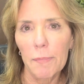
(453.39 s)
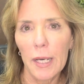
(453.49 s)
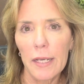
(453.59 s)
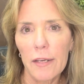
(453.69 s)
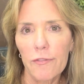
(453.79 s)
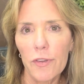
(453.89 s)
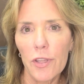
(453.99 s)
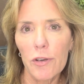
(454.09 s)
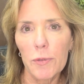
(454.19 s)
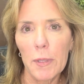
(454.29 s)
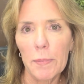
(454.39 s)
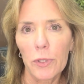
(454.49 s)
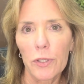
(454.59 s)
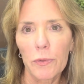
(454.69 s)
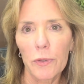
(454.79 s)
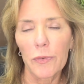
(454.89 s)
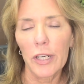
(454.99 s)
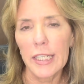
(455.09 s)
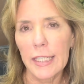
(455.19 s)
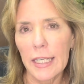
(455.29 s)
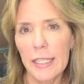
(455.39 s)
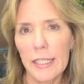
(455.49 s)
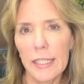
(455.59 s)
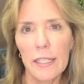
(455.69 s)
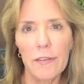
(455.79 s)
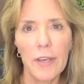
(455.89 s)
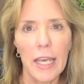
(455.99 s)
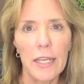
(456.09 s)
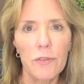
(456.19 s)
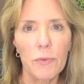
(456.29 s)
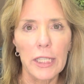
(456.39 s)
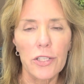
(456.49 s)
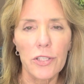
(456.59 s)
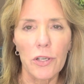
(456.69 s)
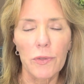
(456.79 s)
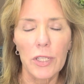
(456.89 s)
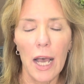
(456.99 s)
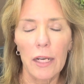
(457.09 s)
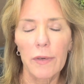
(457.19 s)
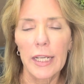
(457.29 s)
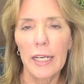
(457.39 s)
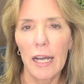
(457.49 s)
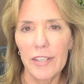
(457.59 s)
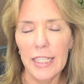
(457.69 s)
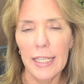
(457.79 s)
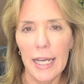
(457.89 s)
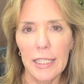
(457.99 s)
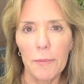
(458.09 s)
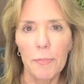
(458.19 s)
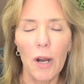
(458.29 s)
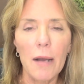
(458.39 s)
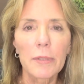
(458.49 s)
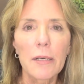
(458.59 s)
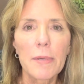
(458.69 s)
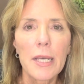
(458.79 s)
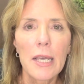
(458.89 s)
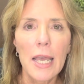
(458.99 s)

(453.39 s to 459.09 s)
but for those people who are very sensitive and really just don't tolerate it, obviously that's a problem.